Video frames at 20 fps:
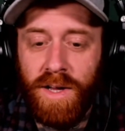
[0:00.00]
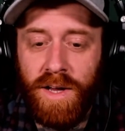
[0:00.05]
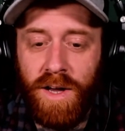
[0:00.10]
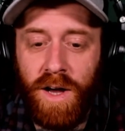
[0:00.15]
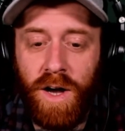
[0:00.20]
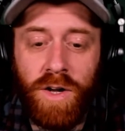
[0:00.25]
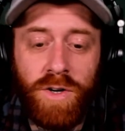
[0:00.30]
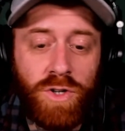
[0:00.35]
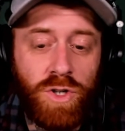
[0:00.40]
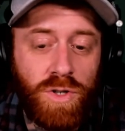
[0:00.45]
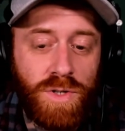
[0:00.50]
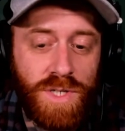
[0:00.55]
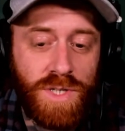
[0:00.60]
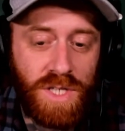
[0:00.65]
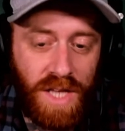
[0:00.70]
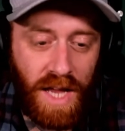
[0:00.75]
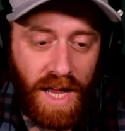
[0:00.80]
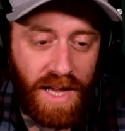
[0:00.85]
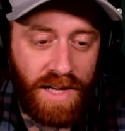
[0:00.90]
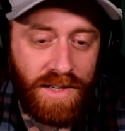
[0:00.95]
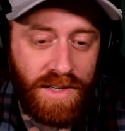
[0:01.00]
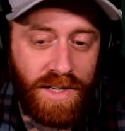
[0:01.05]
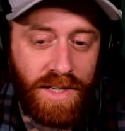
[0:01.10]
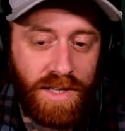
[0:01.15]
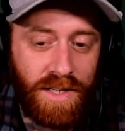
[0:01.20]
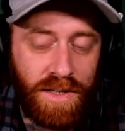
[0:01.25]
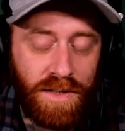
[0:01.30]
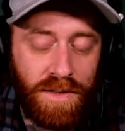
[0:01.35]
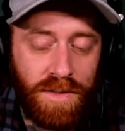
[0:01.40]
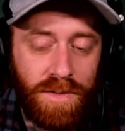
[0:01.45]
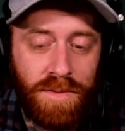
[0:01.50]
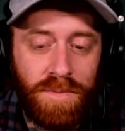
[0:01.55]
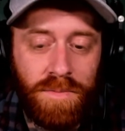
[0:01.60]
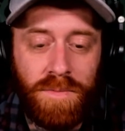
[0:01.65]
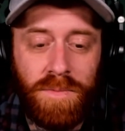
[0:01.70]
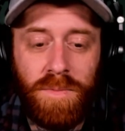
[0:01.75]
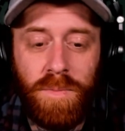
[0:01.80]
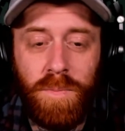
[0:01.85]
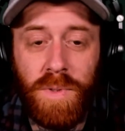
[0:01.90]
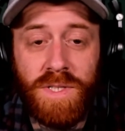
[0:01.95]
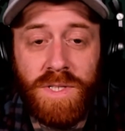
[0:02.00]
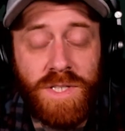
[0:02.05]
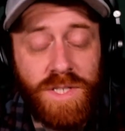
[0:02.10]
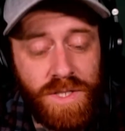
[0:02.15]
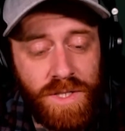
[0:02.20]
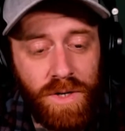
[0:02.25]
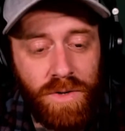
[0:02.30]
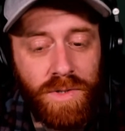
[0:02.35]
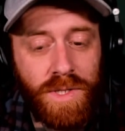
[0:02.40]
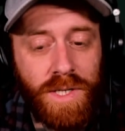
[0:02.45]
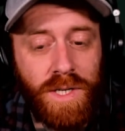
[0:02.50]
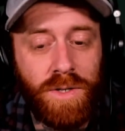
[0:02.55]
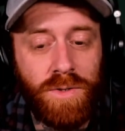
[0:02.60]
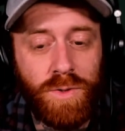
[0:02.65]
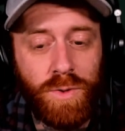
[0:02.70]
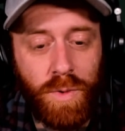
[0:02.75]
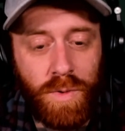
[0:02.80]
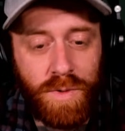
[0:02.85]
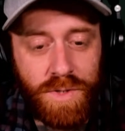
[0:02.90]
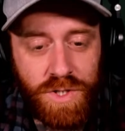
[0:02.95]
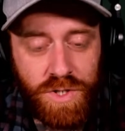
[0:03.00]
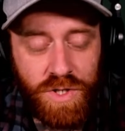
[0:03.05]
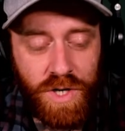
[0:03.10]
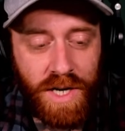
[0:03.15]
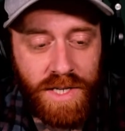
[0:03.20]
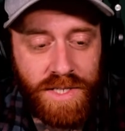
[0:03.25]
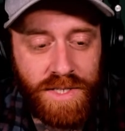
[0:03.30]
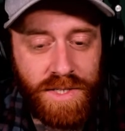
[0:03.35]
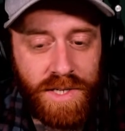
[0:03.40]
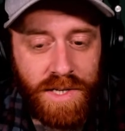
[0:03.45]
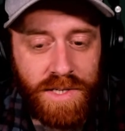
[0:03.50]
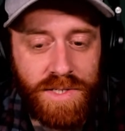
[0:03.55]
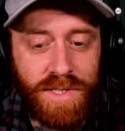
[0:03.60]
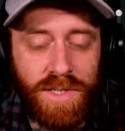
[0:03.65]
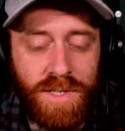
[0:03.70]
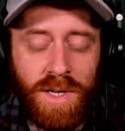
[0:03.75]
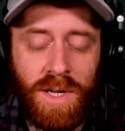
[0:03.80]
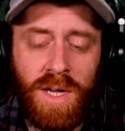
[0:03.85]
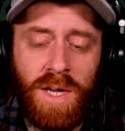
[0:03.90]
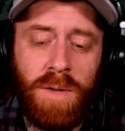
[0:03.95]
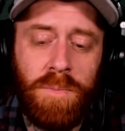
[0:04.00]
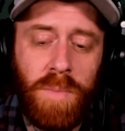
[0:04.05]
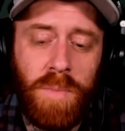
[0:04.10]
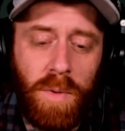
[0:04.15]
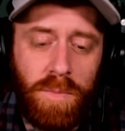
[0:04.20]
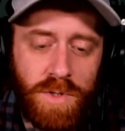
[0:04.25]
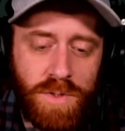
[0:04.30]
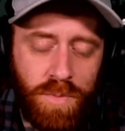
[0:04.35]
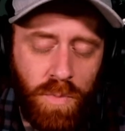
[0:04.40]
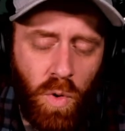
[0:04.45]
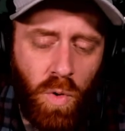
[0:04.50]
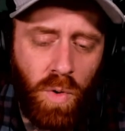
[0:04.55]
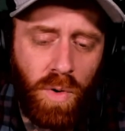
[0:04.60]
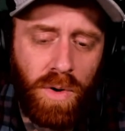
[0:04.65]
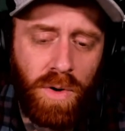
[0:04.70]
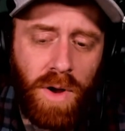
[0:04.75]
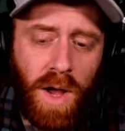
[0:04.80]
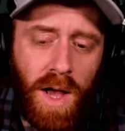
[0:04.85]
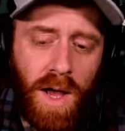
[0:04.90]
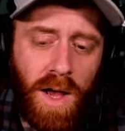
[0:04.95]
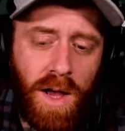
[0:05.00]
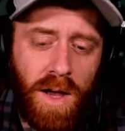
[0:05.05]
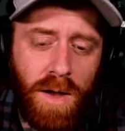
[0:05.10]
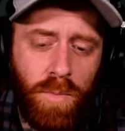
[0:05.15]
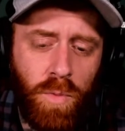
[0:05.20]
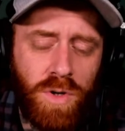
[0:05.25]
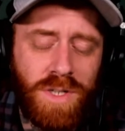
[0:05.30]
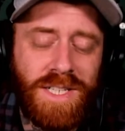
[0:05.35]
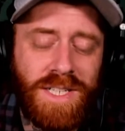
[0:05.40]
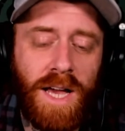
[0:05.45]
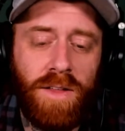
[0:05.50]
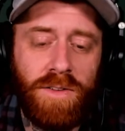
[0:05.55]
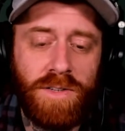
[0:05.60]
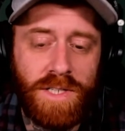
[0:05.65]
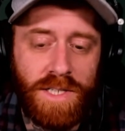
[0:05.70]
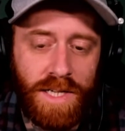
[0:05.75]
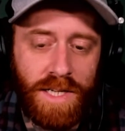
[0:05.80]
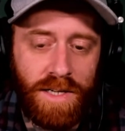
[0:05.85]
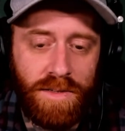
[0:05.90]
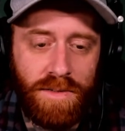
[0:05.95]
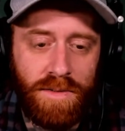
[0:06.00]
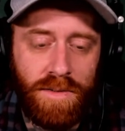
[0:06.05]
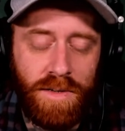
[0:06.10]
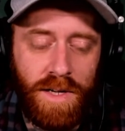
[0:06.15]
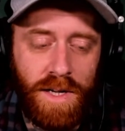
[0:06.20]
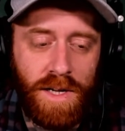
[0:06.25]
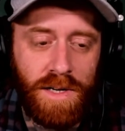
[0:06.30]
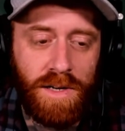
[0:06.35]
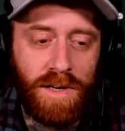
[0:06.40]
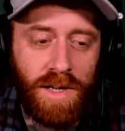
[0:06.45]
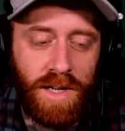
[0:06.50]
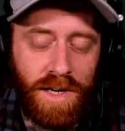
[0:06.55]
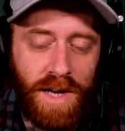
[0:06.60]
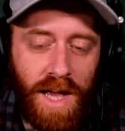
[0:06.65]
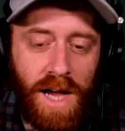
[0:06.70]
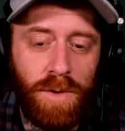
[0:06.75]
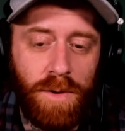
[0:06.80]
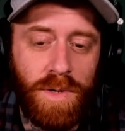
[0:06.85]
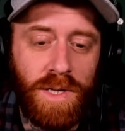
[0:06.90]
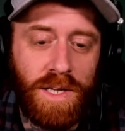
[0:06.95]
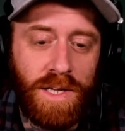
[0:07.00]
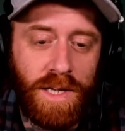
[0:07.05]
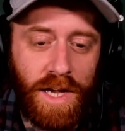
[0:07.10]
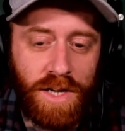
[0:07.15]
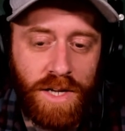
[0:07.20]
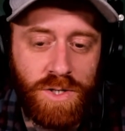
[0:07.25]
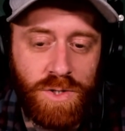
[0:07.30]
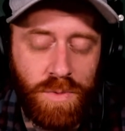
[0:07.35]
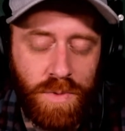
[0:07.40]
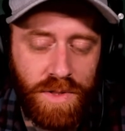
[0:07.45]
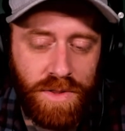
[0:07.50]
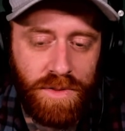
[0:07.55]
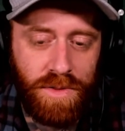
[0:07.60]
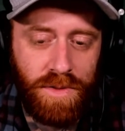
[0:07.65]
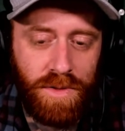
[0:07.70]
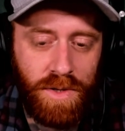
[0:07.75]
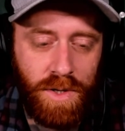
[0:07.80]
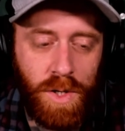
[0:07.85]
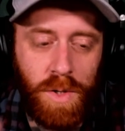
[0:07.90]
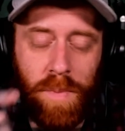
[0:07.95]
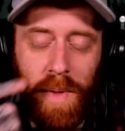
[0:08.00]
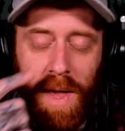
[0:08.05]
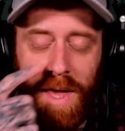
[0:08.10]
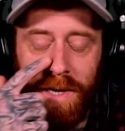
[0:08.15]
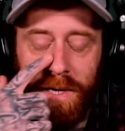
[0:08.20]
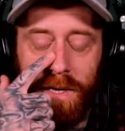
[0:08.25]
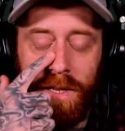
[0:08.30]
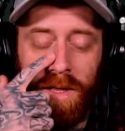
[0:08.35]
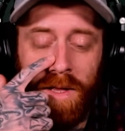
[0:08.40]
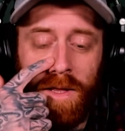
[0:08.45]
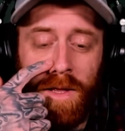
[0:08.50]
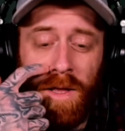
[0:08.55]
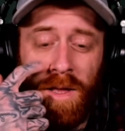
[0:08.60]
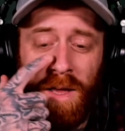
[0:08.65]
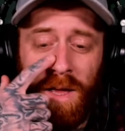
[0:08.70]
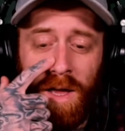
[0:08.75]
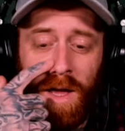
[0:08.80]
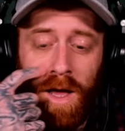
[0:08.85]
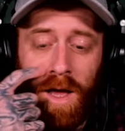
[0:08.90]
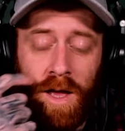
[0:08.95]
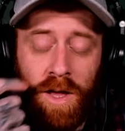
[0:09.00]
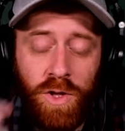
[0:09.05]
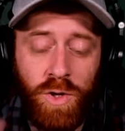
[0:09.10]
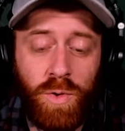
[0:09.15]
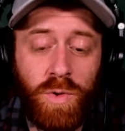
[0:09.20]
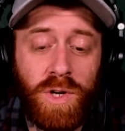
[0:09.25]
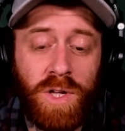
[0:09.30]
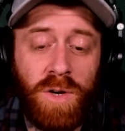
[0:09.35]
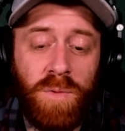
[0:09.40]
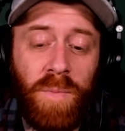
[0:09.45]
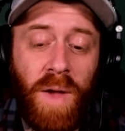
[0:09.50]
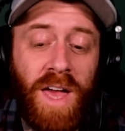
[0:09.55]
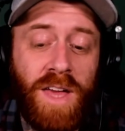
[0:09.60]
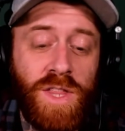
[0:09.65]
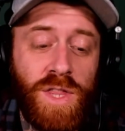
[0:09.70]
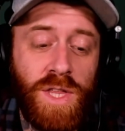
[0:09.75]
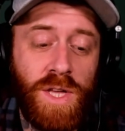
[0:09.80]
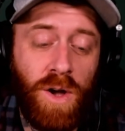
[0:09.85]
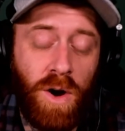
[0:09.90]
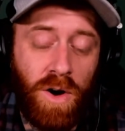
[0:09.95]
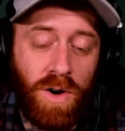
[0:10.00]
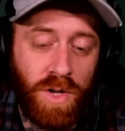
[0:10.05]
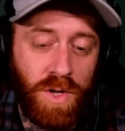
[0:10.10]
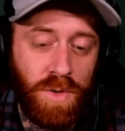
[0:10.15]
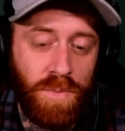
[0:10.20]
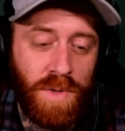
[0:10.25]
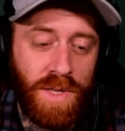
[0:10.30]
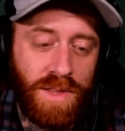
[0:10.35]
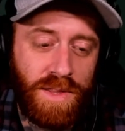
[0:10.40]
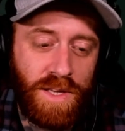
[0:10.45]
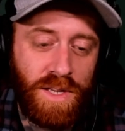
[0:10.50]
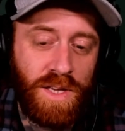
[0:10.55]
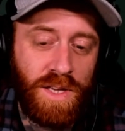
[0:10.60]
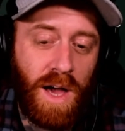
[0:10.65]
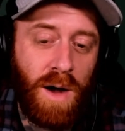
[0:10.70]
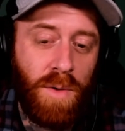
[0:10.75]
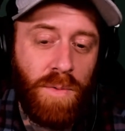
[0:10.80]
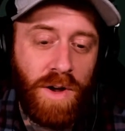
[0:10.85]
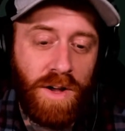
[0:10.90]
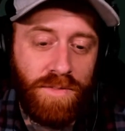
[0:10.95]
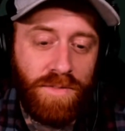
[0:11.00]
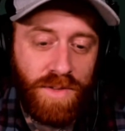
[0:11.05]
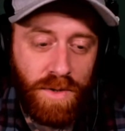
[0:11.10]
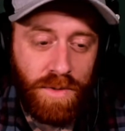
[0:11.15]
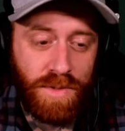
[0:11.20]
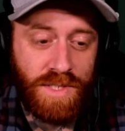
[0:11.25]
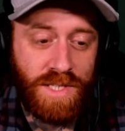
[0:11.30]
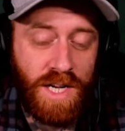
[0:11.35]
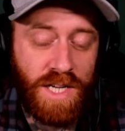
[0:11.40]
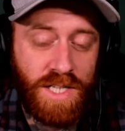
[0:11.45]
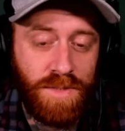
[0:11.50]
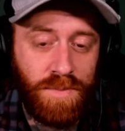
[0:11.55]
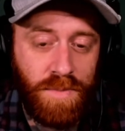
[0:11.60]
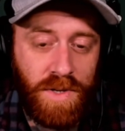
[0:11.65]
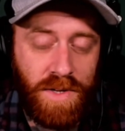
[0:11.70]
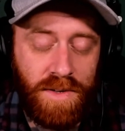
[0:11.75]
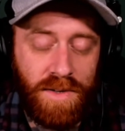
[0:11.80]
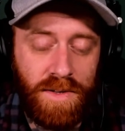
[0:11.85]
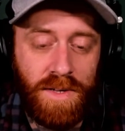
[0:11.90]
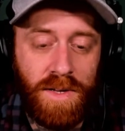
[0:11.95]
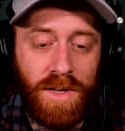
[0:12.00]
understanding, but still geared towards justice, but was more delicate in how he engaged with humanity. You could make the argument that Yahweh of the Old Testament